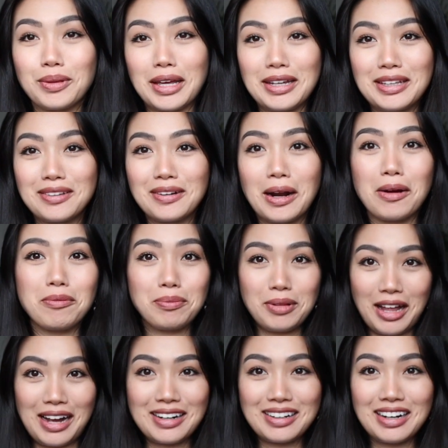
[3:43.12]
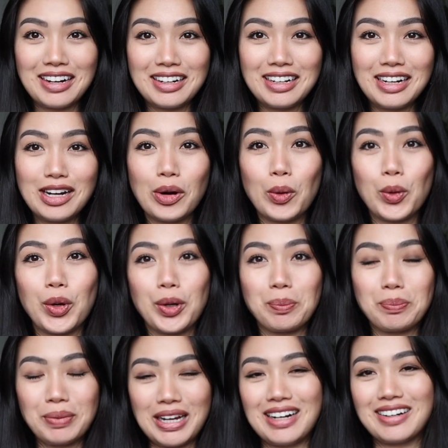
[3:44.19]
they either have black honey
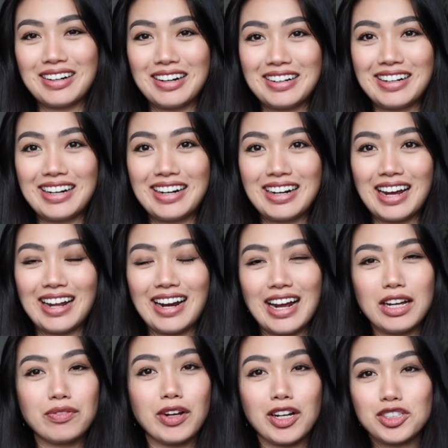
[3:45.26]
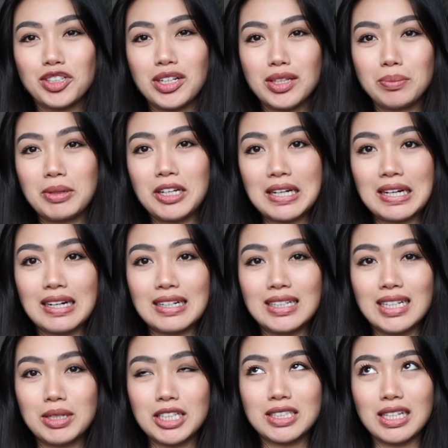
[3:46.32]
or pink honey. And I have not tried the pink
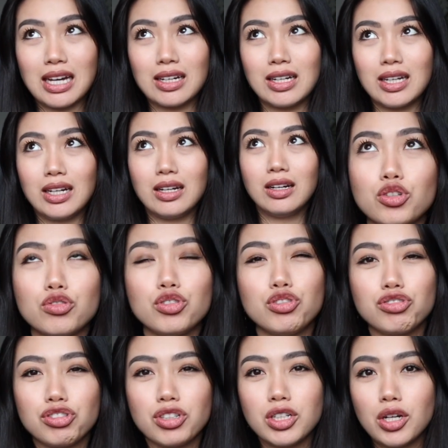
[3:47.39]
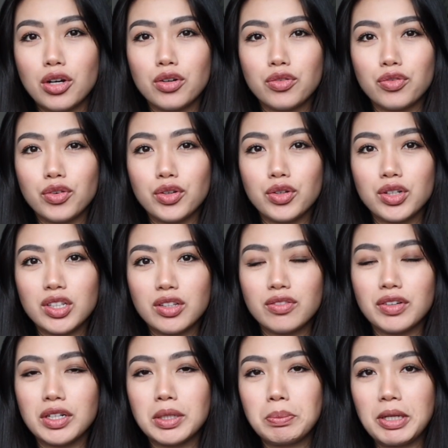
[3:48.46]
honey because I don't usually go for the
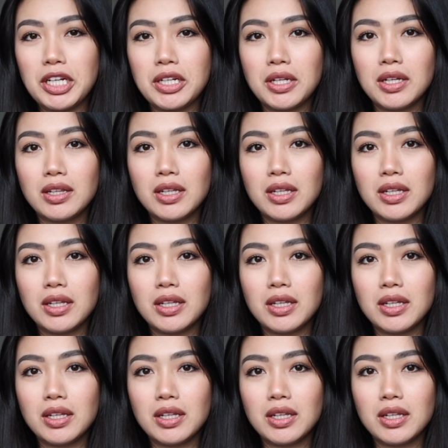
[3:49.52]
very pinky